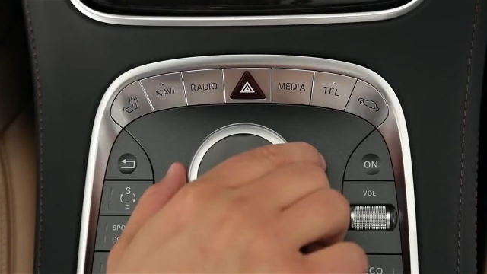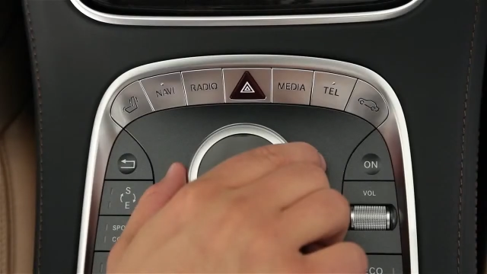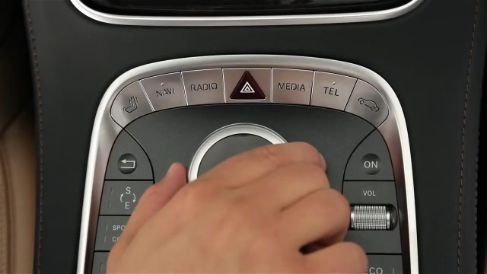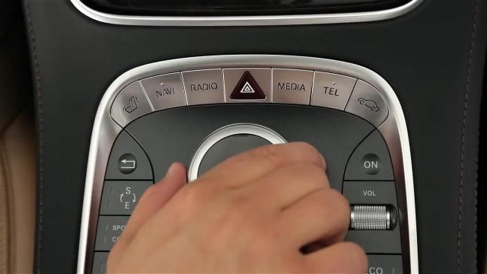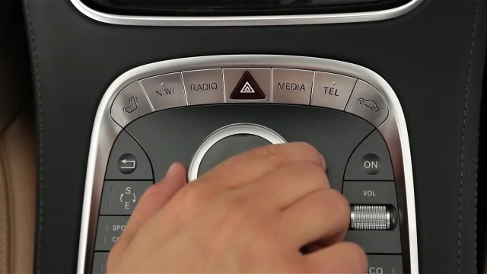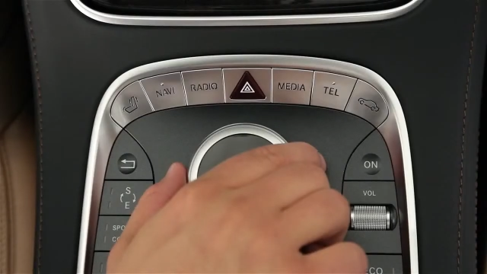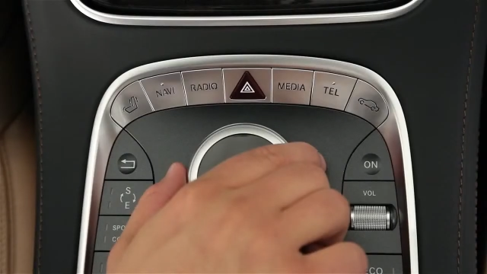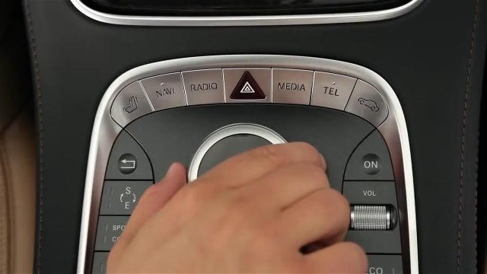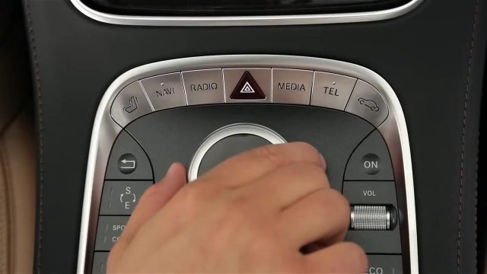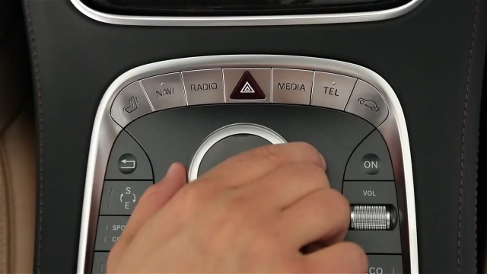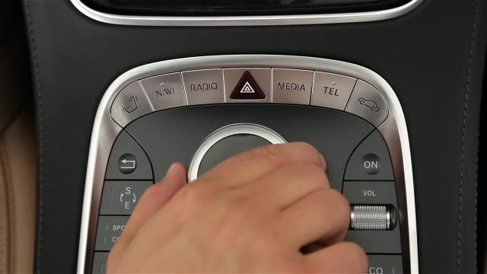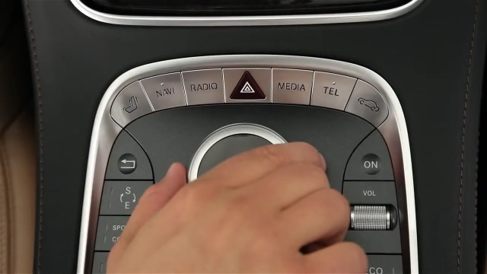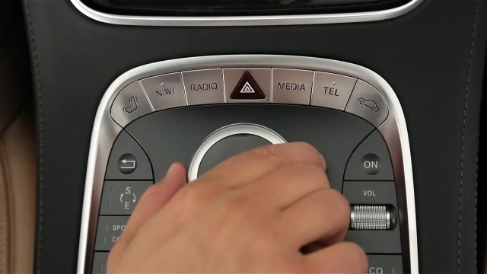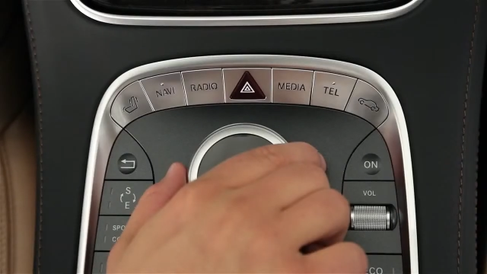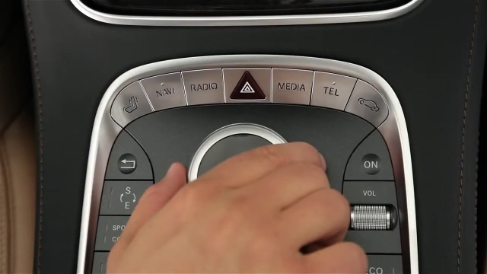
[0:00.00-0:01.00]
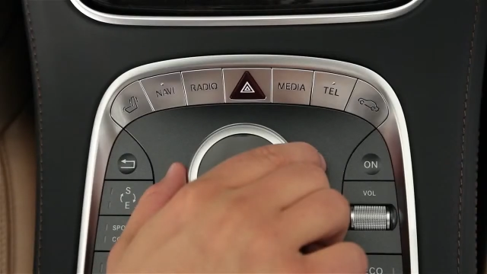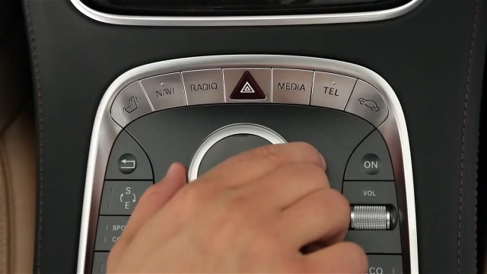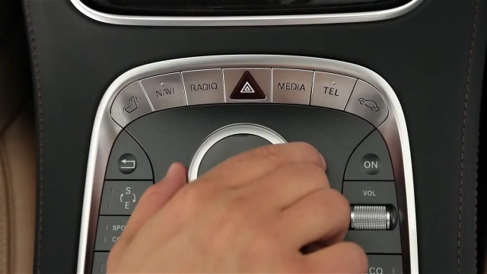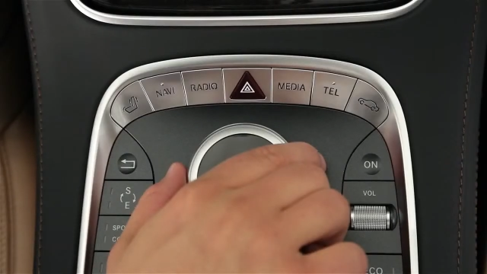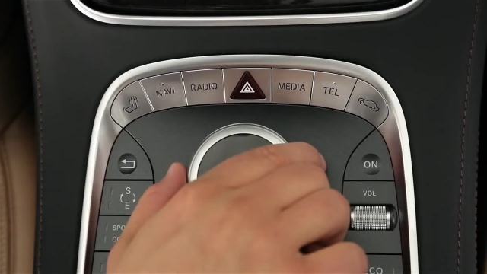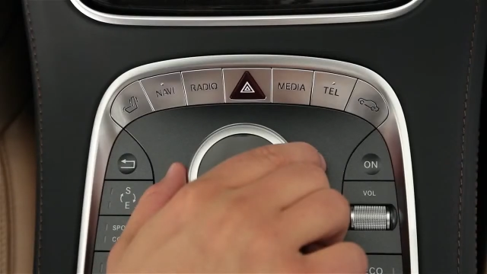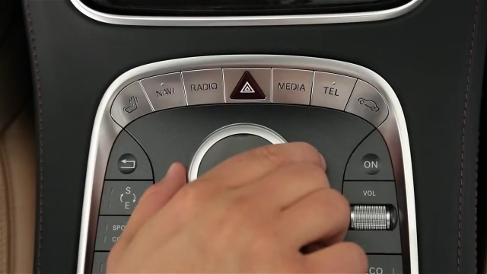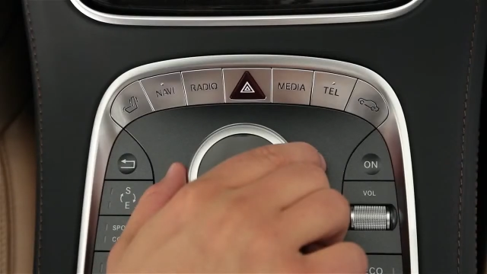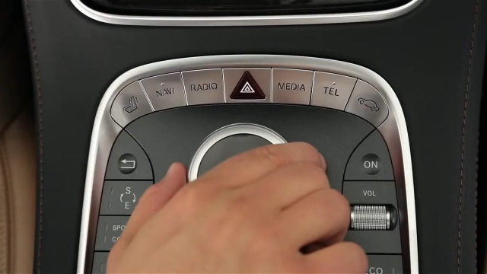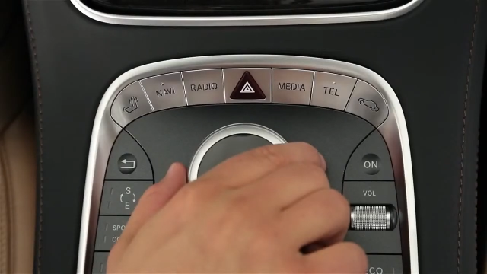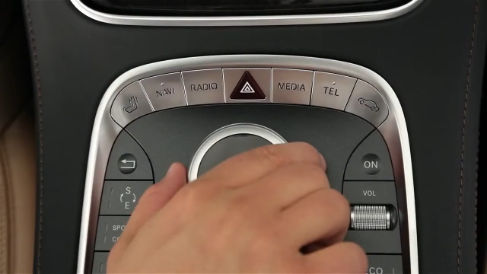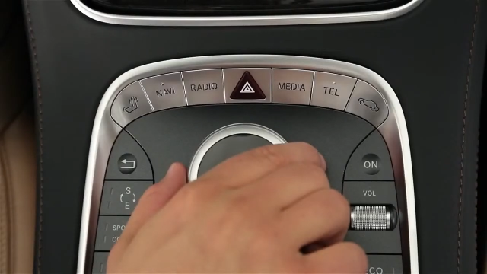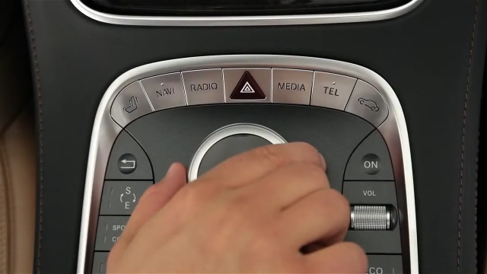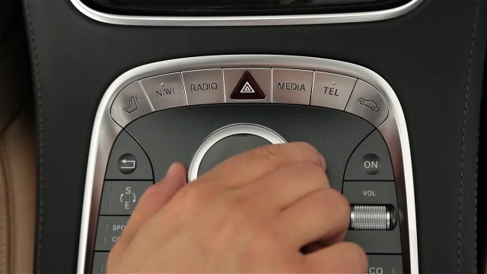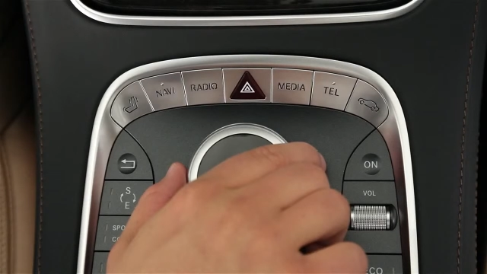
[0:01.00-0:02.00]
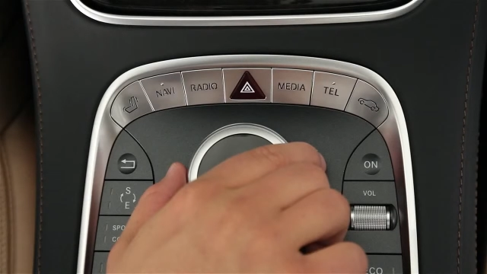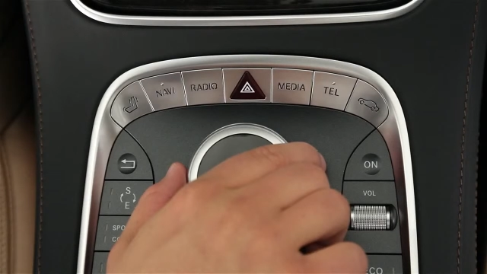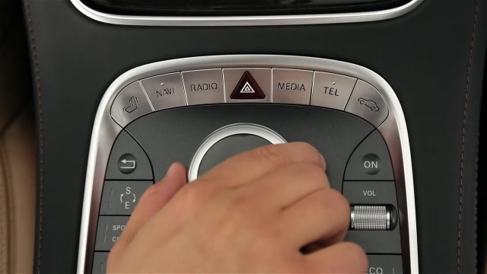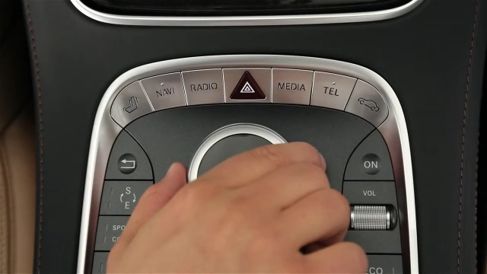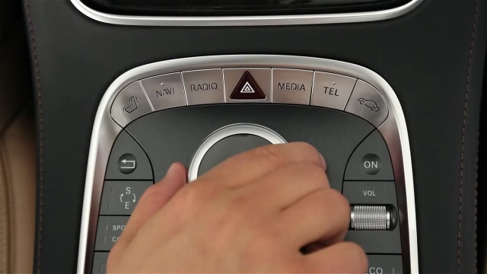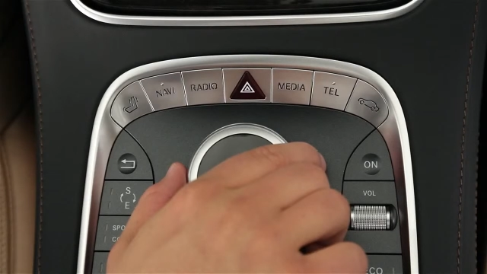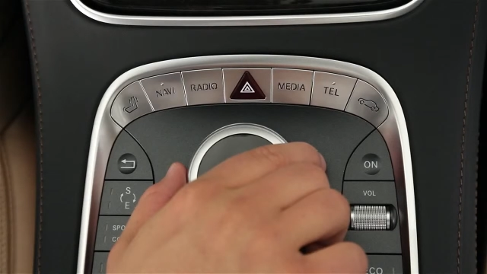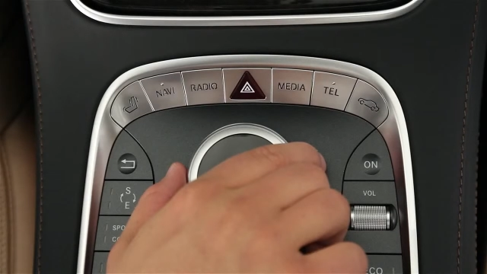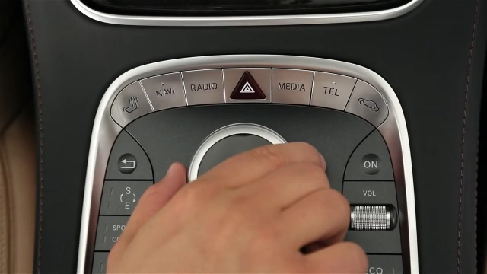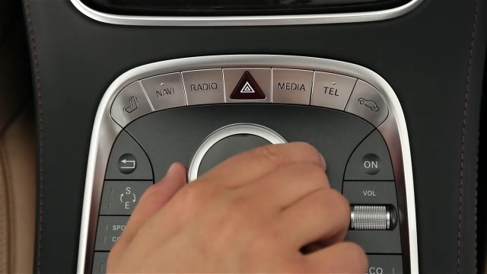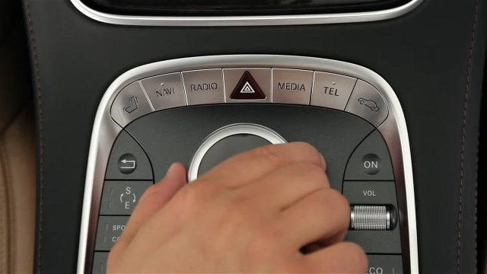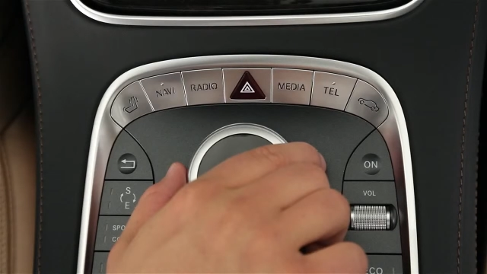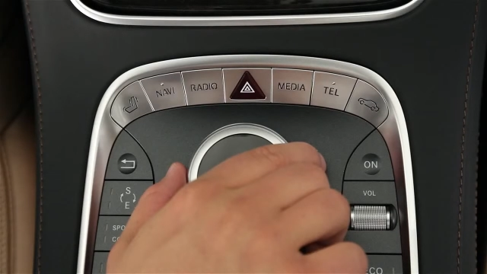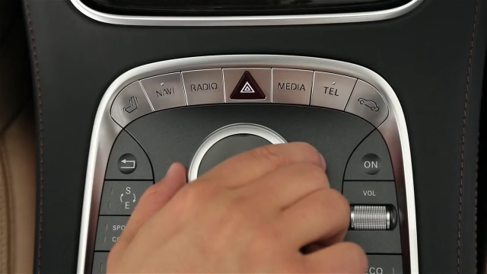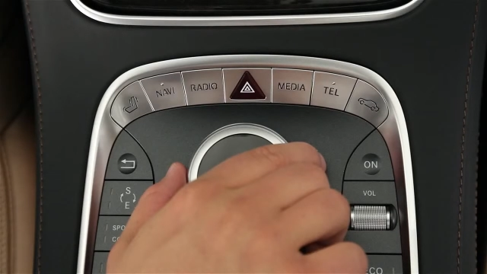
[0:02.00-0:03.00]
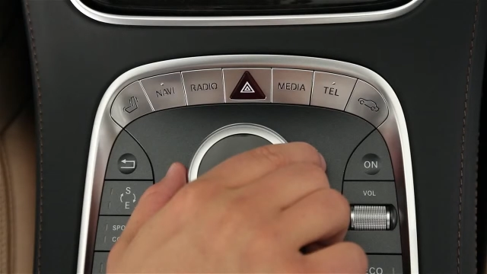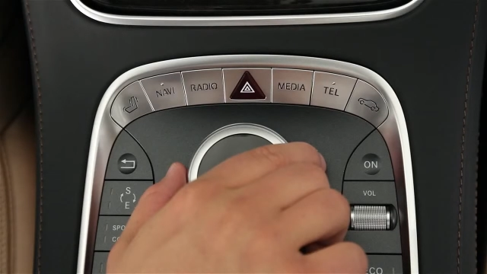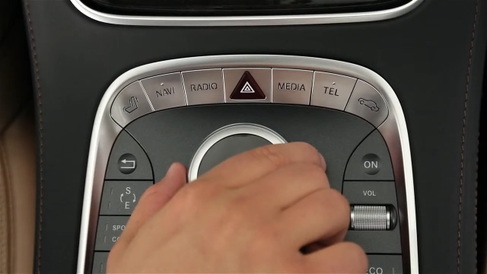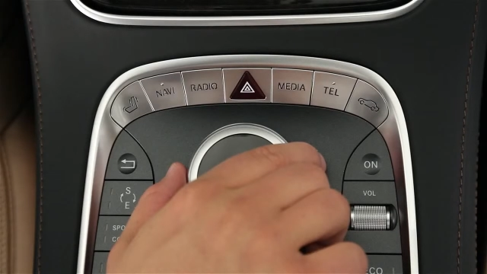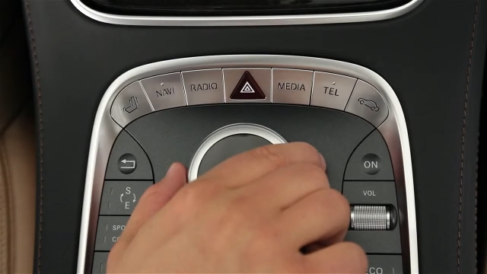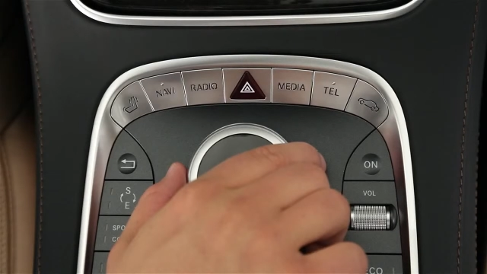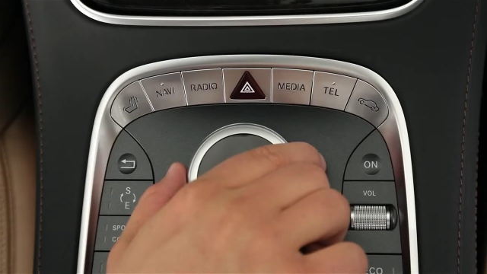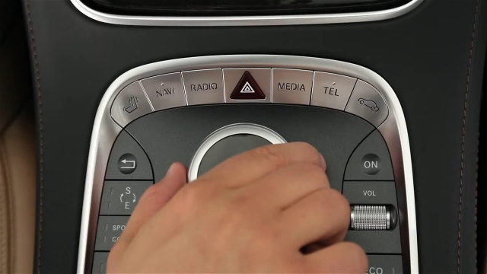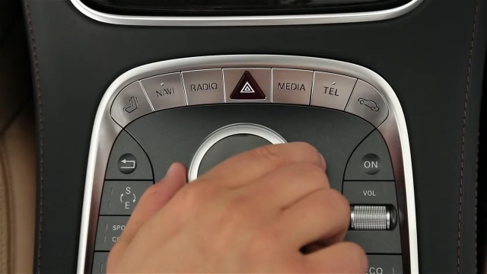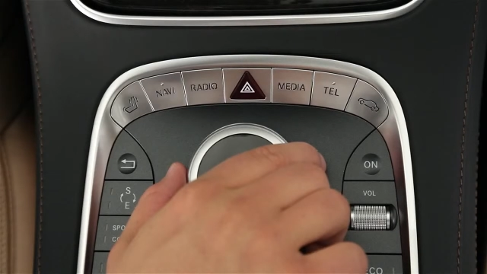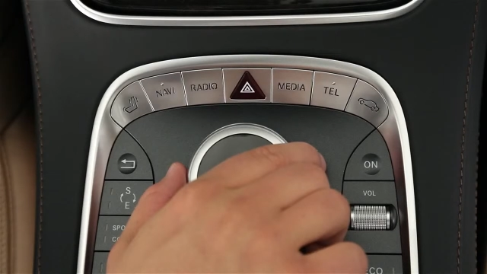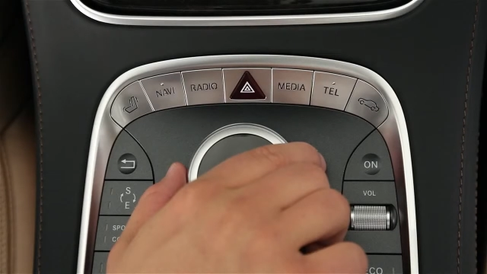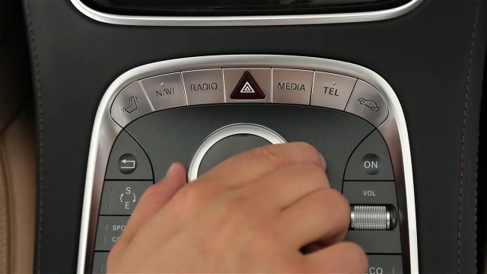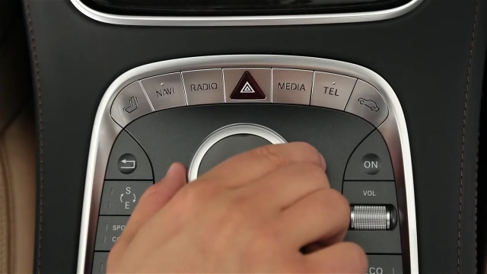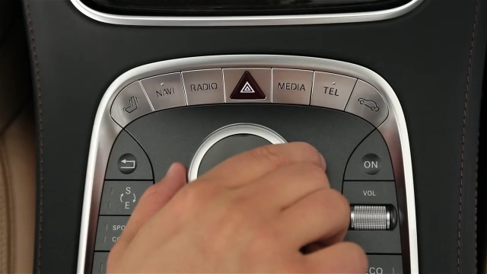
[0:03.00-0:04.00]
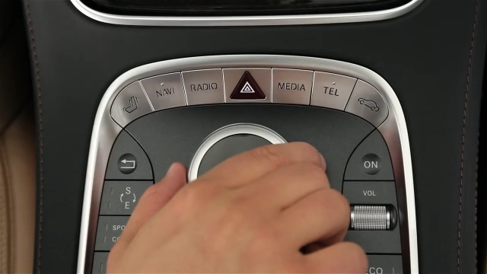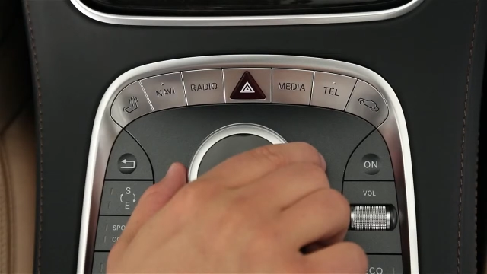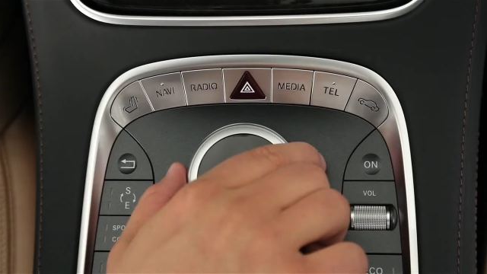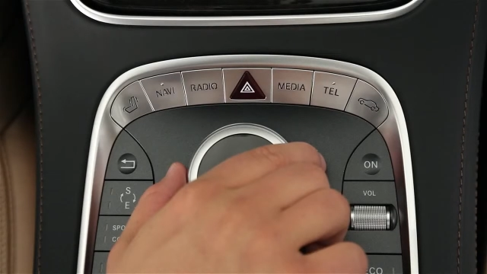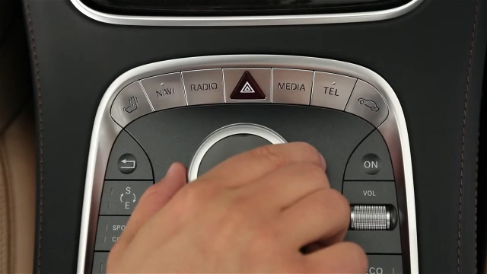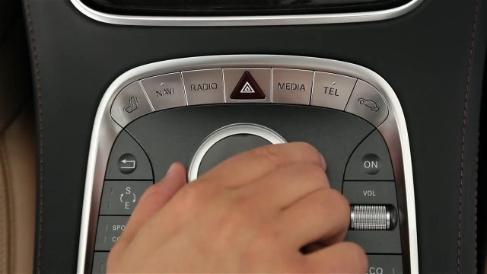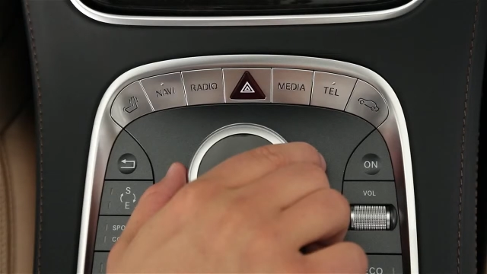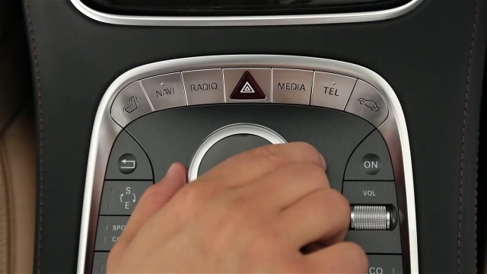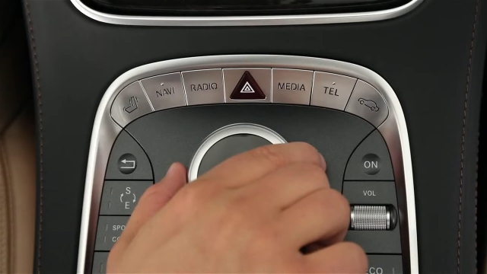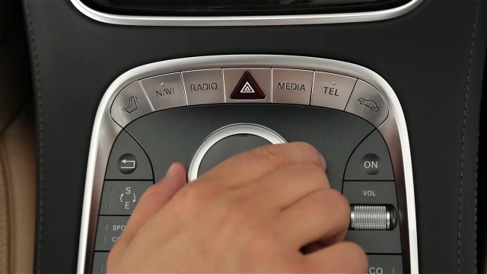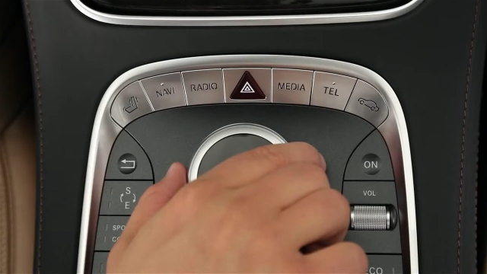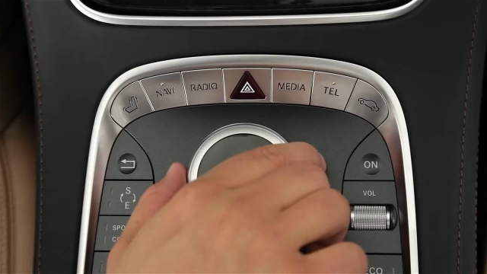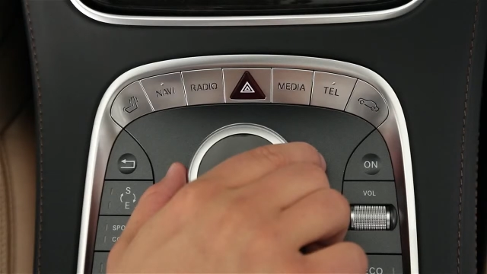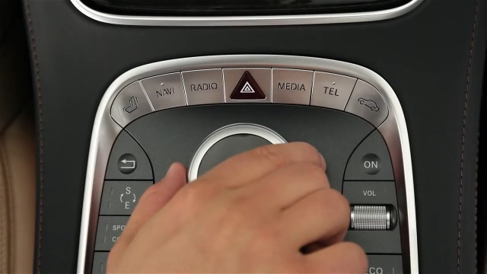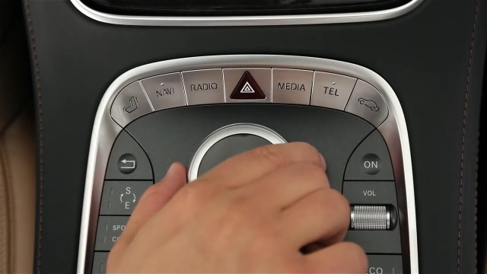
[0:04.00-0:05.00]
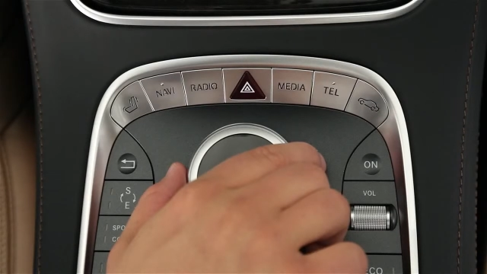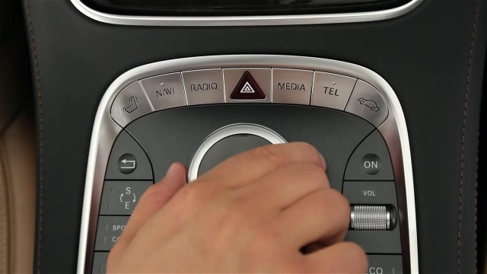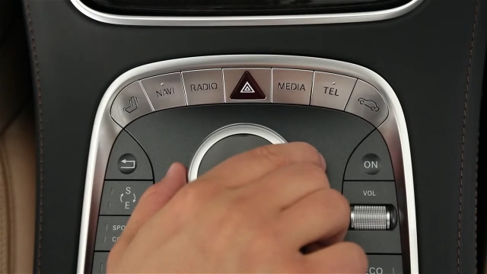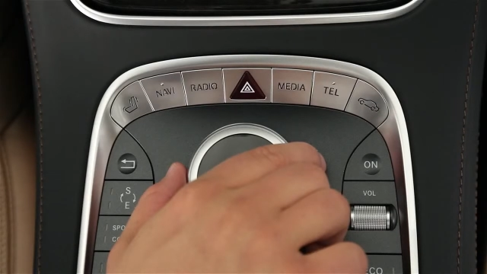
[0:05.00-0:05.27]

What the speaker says: Nobody's mouth can be seen.